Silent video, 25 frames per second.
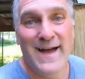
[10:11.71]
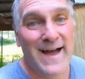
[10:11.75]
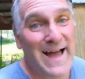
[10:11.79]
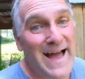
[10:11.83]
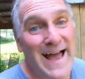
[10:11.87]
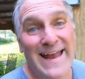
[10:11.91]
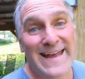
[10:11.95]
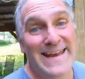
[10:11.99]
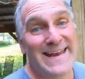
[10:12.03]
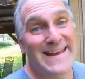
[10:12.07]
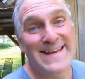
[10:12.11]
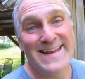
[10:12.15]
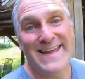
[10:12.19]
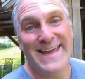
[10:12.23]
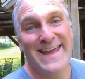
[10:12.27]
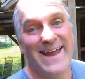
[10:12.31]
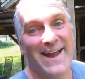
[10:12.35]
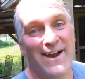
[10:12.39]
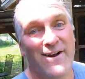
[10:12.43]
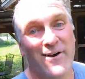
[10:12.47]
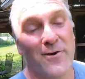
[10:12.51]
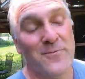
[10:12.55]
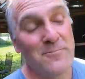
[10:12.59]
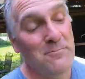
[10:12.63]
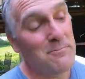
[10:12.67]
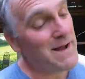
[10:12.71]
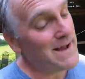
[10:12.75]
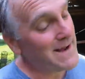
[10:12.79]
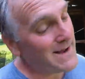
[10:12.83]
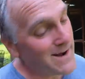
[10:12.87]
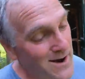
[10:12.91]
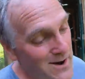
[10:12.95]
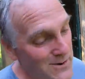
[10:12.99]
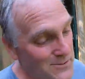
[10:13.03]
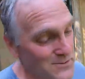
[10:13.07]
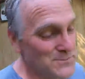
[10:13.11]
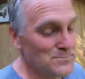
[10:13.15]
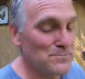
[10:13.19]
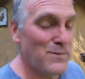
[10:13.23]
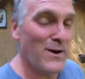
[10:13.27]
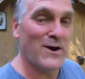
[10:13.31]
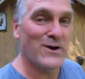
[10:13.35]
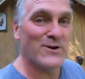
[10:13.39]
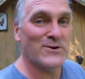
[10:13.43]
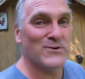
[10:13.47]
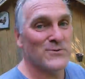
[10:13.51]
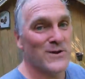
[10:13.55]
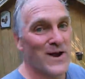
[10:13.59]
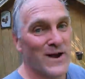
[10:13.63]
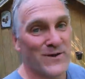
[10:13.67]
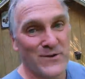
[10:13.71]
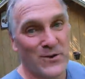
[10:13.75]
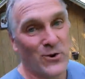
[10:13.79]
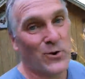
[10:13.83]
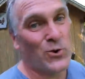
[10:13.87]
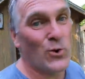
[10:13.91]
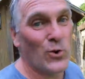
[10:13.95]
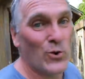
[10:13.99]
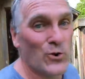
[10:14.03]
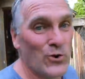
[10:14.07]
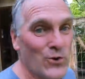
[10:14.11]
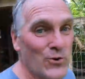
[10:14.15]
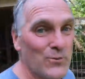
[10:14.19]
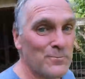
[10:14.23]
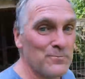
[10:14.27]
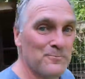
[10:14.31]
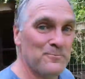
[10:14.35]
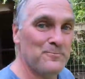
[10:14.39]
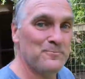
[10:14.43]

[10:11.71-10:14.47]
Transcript: I didn't care. My car was parked around the corner.